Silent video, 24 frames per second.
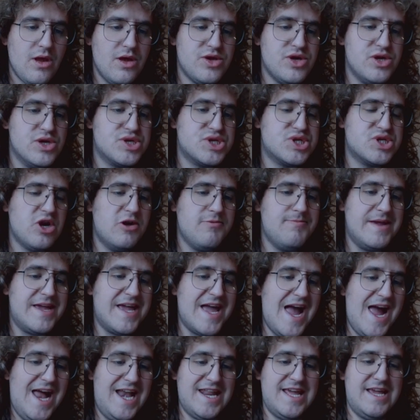You're stopping
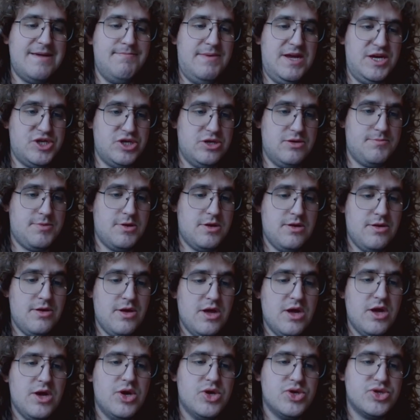any bishop
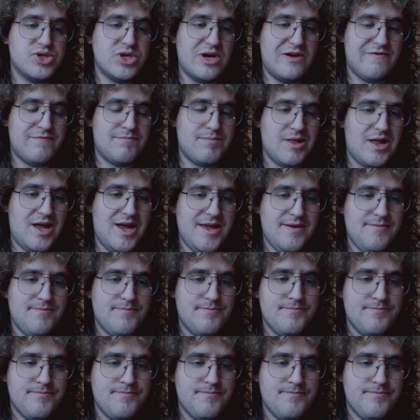sort of play.